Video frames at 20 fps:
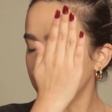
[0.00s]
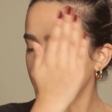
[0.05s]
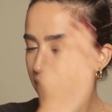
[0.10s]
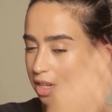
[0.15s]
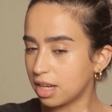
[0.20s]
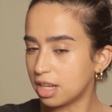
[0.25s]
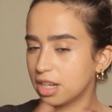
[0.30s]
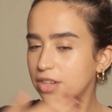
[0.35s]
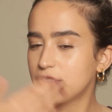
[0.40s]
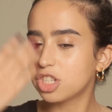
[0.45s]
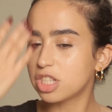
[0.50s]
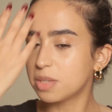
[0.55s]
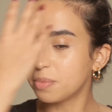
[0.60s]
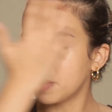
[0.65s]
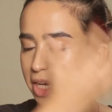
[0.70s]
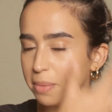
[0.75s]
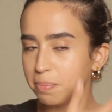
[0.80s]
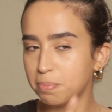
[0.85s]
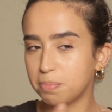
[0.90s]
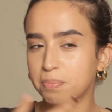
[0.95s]
it kind of just
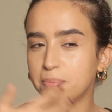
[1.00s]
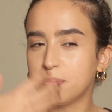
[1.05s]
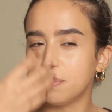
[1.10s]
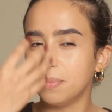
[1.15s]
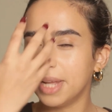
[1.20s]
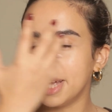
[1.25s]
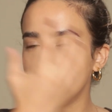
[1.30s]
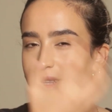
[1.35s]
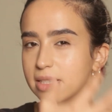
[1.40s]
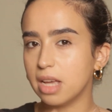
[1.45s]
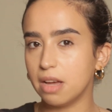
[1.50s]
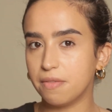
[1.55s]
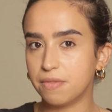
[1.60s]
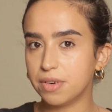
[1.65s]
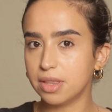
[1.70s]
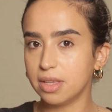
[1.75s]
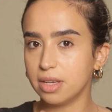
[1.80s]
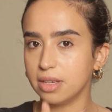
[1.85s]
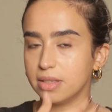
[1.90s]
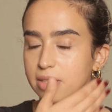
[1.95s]
like blends
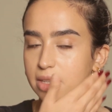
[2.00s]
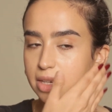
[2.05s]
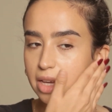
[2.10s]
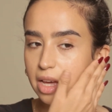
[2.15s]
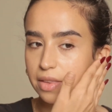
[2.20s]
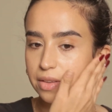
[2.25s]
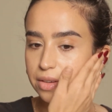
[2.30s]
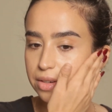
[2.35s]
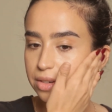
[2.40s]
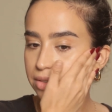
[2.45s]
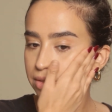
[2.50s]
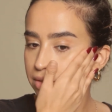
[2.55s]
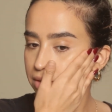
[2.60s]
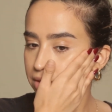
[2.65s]
everything together,